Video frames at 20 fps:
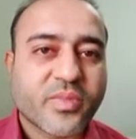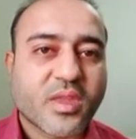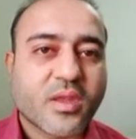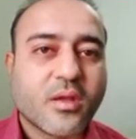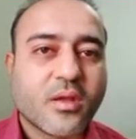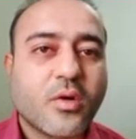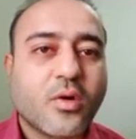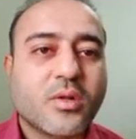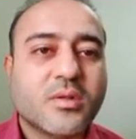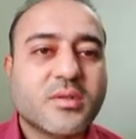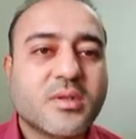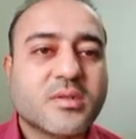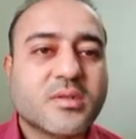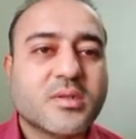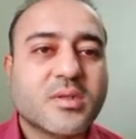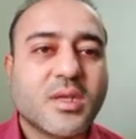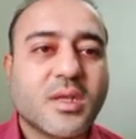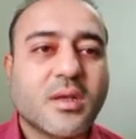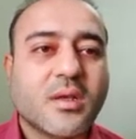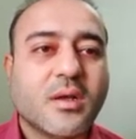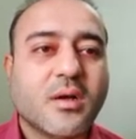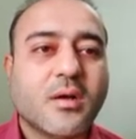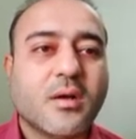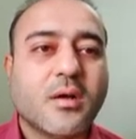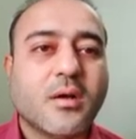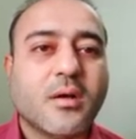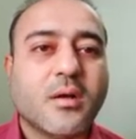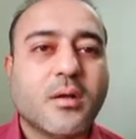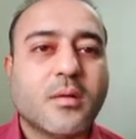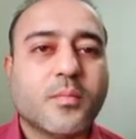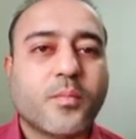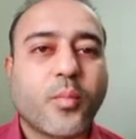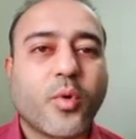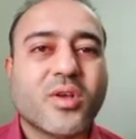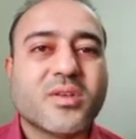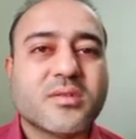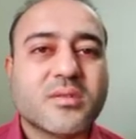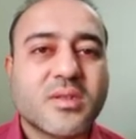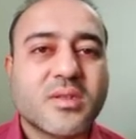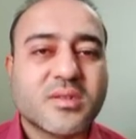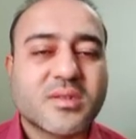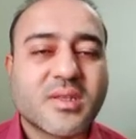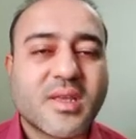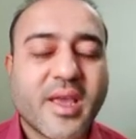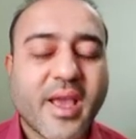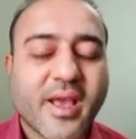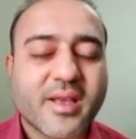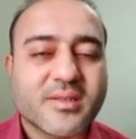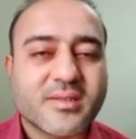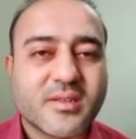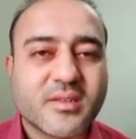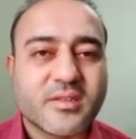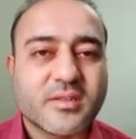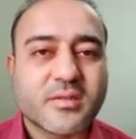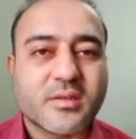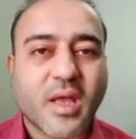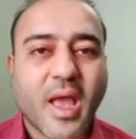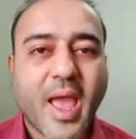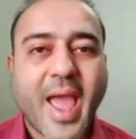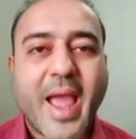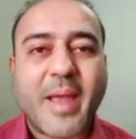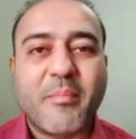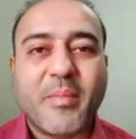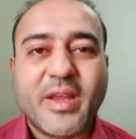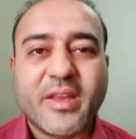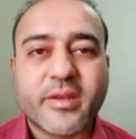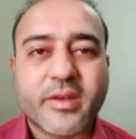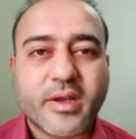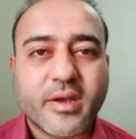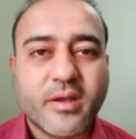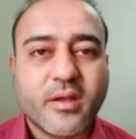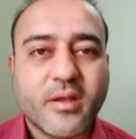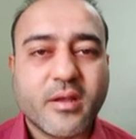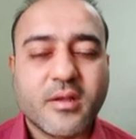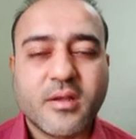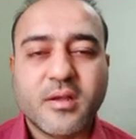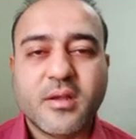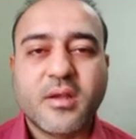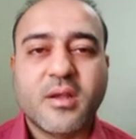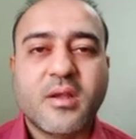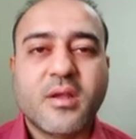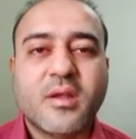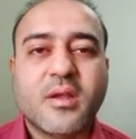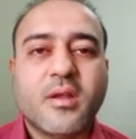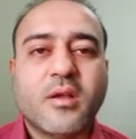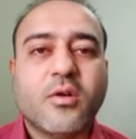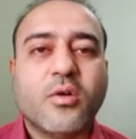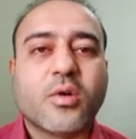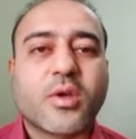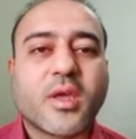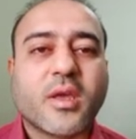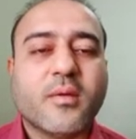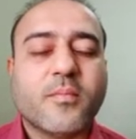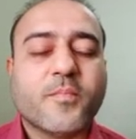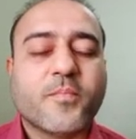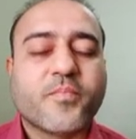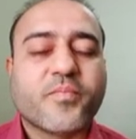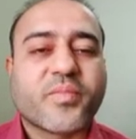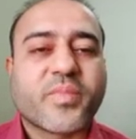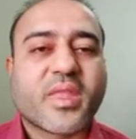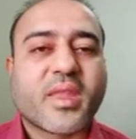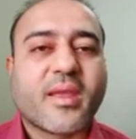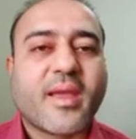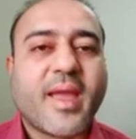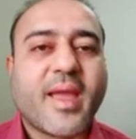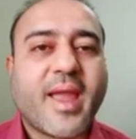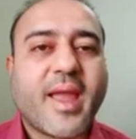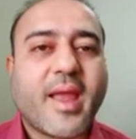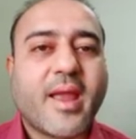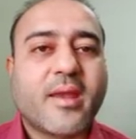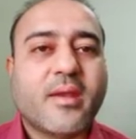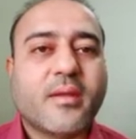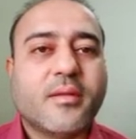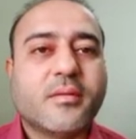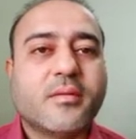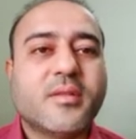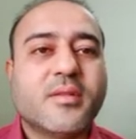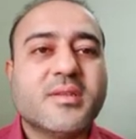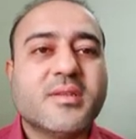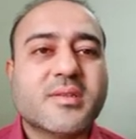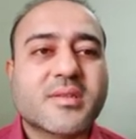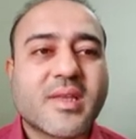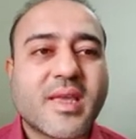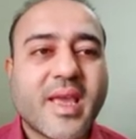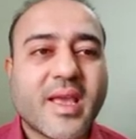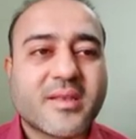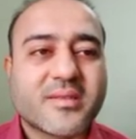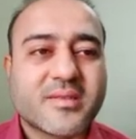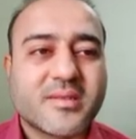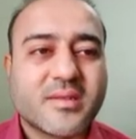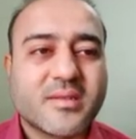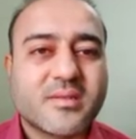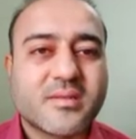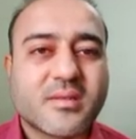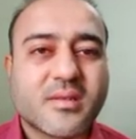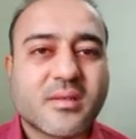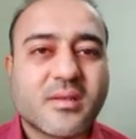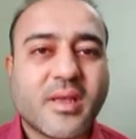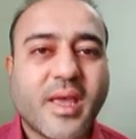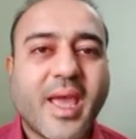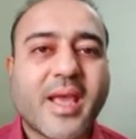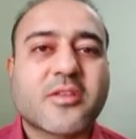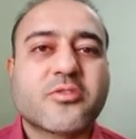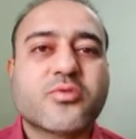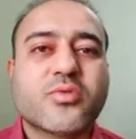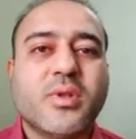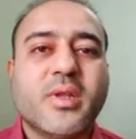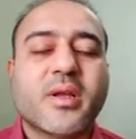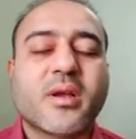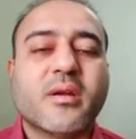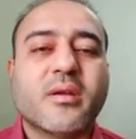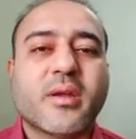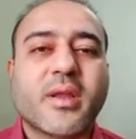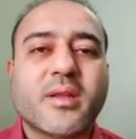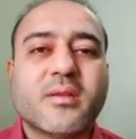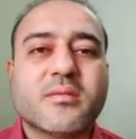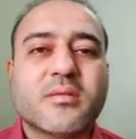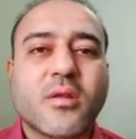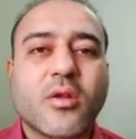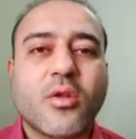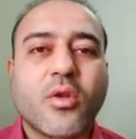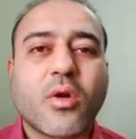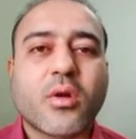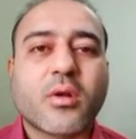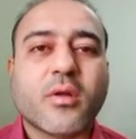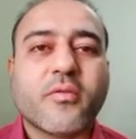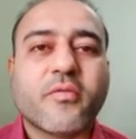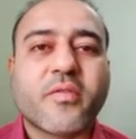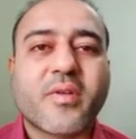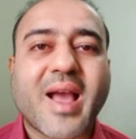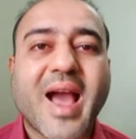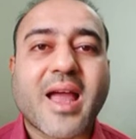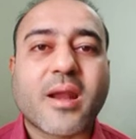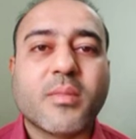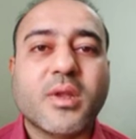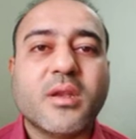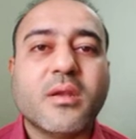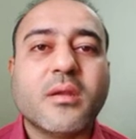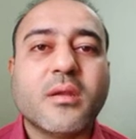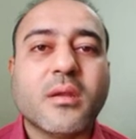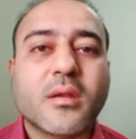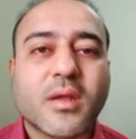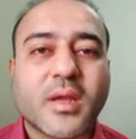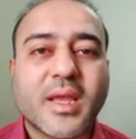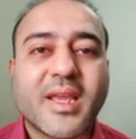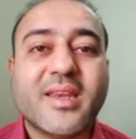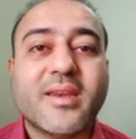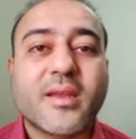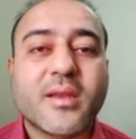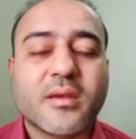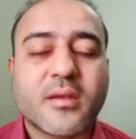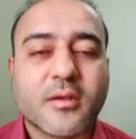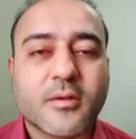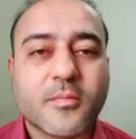all this thing, poisonous gas is emitted, okay, and this gases actually contains a lot of carbon in it,